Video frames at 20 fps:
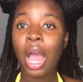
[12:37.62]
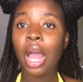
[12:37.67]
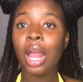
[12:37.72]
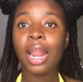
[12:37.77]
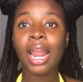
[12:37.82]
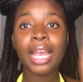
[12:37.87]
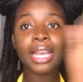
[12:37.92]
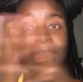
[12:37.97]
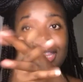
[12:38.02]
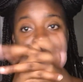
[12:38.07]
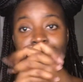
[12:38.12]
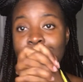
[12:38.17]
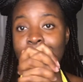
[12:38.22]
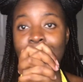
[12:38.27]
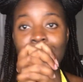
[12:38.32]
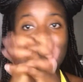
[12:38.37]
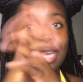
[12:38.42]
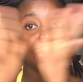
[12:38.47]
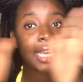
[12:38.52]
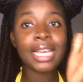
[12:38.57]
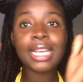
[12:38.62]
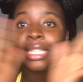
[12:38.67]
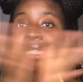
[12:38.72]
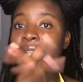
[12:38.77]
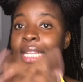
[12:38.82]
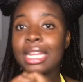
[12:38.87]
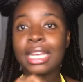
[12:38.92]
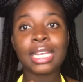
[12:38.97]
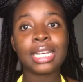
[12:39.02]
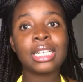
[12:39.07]
like
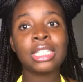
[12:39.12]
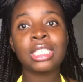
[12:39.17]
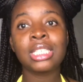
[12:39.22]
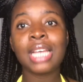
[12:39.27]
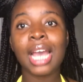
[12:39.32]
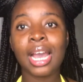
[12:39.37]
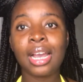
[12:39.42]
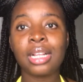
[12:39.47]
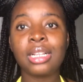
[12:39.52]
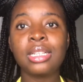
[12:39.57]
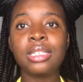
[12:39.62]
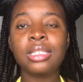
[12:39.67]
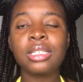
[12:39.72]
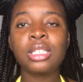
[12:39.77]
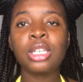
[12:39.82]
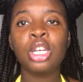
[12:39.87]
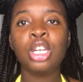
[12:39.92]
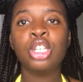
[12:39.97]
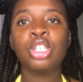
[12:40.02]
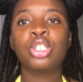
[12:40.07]
easily tangles.